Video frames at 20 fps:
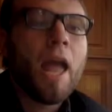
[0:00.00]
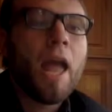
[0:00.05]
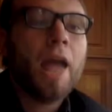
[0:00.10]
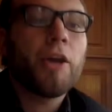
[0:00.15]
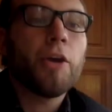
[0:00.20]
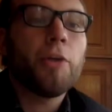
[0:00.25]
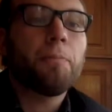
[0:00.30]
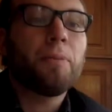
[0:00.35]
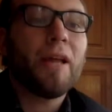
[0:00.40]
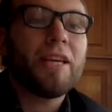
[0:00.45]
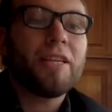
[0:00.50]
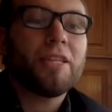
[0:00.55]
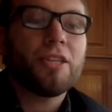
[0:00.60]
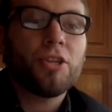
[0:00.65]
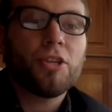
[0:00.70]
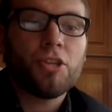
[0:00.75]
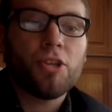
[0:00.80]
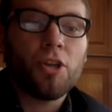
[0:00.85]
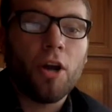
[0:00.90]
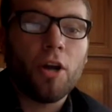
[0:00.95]
A good place to
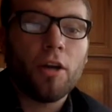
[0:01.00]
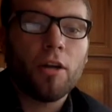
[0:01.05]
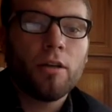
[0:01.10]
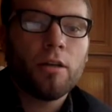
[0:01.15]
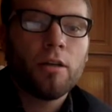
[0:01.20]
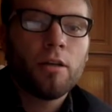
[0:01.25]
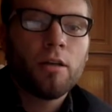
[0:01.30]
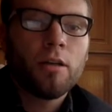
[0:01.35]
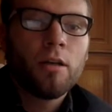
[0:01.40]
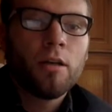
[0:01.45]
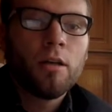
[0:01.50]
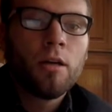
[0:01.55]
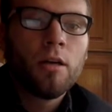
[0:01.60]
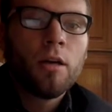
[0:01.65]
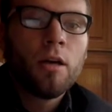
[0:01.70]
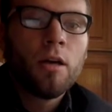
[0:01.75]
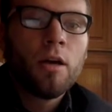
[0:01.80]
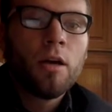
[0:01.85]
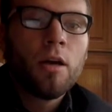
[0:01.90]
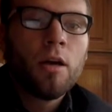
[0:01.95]
start
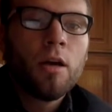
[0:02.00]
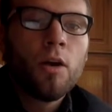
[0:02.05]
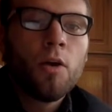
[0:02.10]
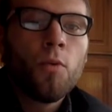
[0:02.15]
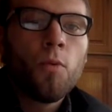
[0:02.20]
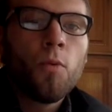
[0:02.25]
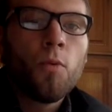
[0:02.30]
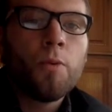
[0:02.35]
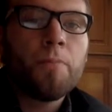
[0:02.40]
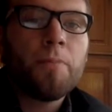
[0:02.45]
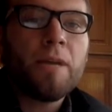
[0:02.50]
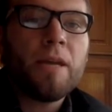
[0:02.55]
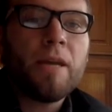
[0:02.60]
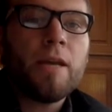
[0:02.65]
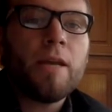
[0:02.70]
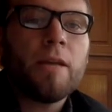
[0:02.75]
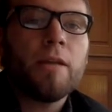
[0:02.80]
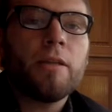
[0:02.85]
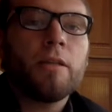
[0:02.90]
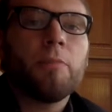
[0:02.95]
would
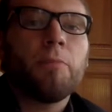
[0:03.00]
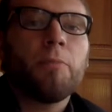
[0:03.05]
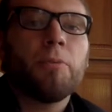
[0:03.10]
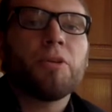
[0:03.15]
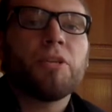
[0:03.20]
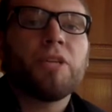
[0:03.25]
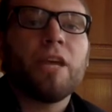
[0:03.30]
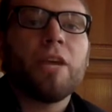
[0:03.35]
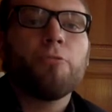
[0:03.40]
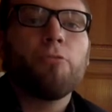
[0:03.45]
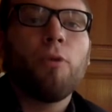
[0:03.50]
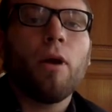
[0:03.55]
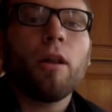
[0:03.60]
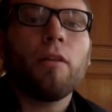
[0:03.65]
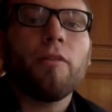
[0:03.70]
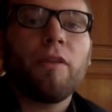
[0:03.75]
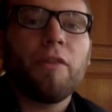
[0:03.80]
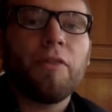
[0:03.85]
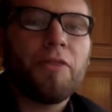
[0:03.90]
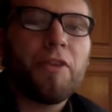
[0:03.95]
be to present
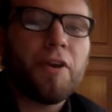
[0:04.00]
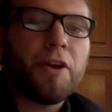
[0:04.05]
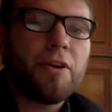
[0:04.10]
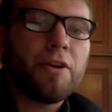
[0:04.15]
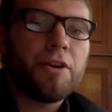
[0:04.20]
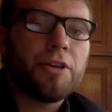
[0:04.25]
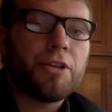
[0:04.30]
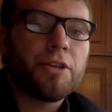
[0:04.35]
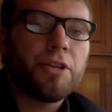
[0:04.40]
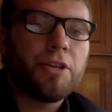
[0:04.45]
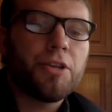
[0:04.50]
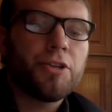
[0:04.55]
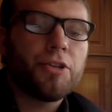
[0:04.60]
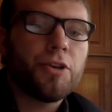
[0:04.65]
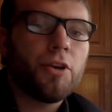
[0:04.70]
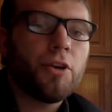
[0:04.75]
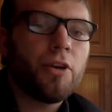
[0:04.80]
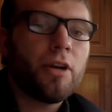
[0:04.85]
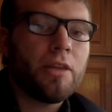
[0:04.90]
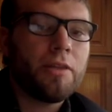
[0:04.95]
relevant theories
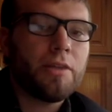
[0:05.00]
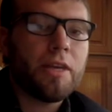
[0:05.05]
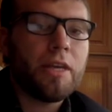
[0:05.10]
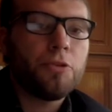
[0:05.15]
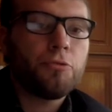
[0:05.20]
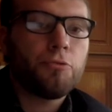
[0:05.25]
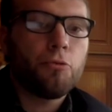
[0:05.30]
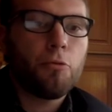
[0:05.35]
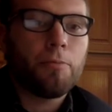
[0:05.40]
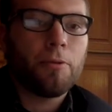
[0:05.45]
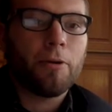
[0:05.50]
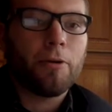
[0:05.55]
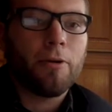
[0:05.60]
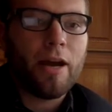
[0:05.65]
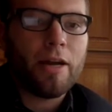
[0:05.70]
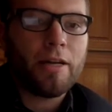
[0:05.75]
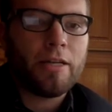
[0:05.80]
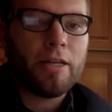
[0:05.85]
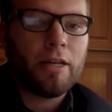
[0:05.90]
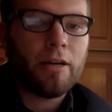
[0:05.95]
concerning these rubric
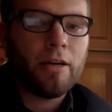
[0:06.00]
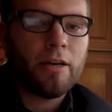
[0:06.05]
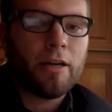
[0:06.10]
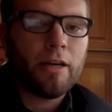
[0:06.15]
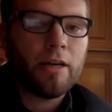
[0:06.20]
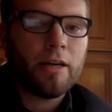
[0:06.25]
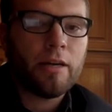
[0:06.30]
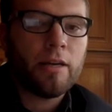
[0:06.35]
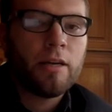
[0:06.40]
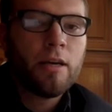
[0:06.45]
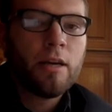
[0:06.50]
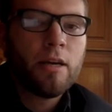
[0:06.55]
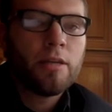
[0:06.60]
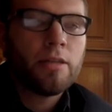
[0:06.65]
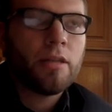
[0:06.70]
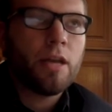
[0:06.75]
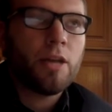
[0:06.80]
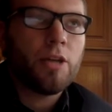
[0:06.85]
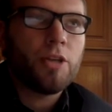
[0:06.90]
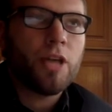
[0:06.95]
criteria,
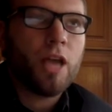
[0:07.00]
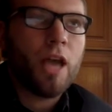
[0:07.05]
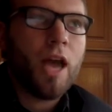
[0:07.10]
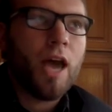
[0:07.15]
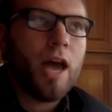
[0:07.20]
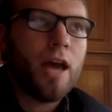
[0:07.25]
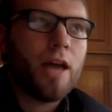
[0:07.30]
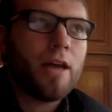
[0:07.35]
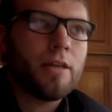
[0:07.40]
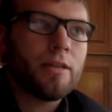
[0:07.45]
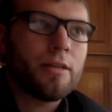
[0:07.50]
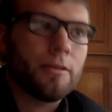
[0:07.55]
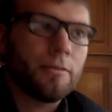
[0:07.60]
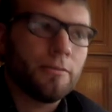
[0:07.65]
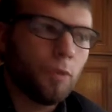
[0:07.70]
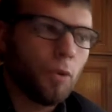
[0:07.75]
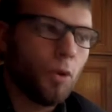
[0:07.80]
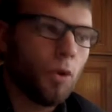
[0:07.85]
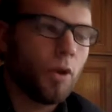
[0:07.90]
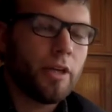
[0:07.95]
such as
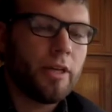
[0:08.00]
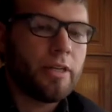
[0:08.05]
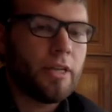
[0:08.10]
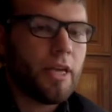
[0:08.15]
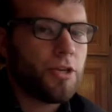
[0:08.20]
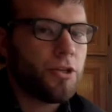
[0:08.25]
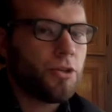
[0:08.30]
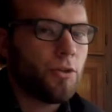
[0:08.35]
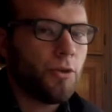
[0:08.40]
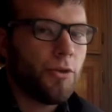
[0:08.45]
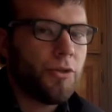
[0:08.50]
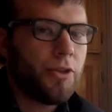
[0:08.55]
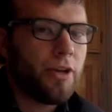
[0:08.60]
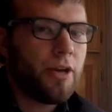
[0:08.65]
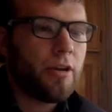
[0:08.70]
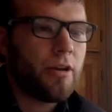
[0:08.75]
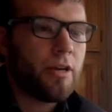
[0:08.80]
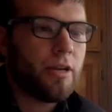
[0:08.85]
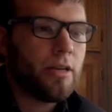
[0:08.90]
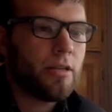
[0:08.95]
organizational
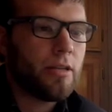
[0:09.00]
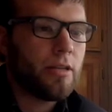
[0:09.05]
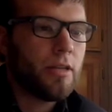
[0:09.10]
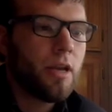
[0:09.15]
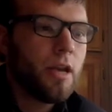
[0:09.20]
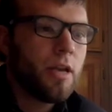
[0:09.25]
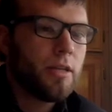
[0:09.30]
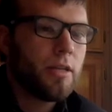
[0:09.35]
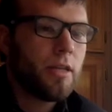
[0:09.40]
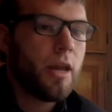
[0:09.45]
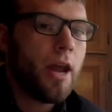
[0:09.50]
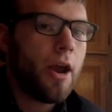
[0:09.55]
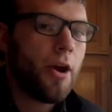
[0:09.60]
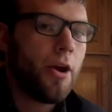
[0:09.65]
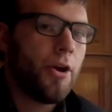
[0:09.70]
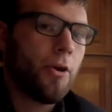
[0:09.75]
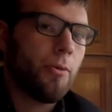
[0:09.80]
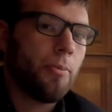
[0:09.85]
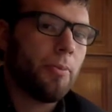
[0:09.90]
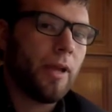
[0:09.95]
theories,
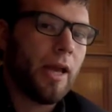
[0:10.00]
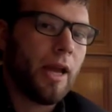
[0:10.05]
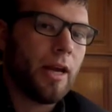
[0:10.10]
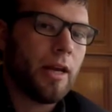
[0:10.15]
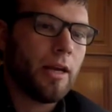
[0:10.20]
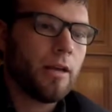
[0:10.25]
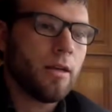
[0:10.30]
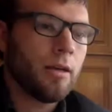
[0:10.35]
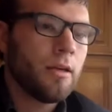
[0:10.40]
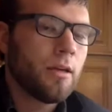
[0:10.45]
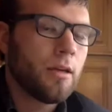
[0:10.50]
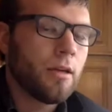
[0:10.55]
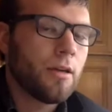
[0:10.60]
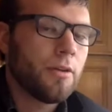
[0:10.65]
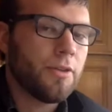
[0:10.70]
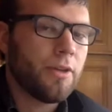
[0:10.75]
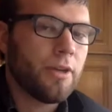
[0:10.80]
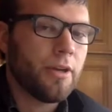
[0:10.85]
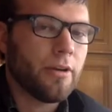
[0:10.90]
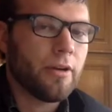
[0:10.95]
scenario planning
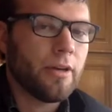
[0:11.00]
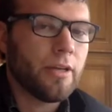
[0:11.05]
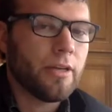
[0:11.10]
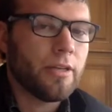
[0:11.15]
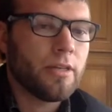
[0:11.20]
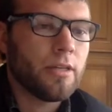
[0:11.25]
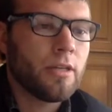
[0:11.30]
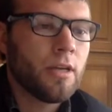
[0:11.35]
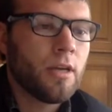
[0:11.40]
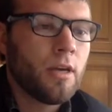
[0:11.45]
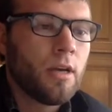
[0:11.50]
theories,